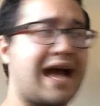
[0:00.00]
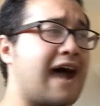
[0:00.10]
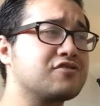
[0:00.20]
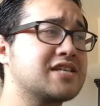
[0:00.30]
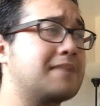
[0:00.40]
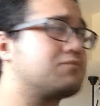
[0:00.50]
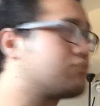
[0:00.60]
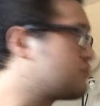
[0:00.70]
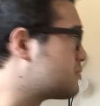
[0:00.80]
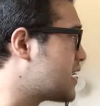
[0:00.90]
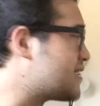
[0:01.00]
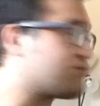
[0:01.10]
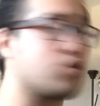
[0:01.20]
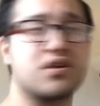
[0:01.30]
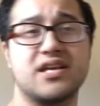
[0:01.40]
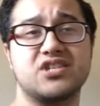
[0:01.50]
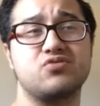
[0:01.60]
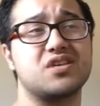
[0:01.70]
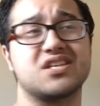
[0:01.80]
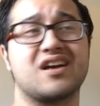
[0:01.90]
House kept getting broken
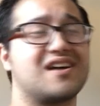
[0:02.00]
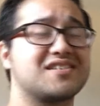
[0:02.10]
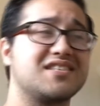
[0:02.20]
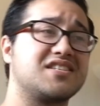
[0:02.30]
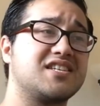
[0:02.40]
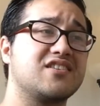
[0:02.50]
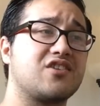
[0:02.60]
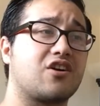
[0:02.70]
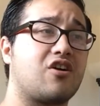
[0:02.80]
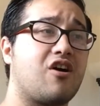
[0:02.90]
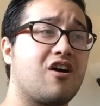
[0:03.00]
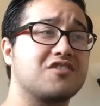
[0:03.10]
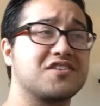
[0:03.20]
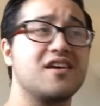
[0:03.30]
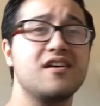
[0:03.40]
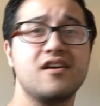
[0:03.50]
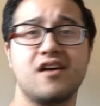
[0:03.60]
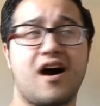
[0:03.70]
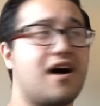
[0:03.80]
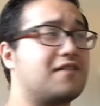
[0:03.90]
into. They constantly stealing our cars.
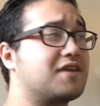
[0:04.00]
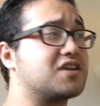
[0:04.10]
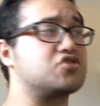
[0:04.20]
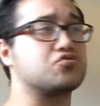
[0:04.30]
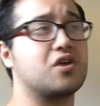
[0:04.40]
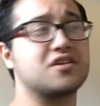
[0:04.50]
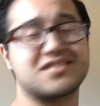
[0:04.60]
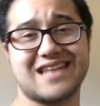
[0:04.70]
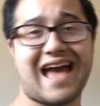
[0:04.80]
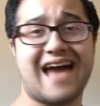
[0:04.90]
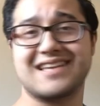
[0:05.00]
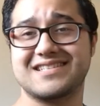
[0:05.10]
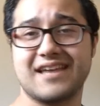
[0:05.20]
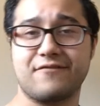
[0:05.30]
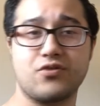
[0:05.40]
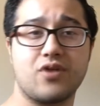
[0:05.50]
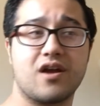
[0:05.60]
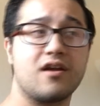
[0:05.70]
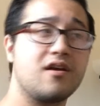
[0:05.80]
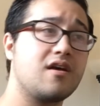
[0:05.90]
Fucking drunks and addicts everywhere.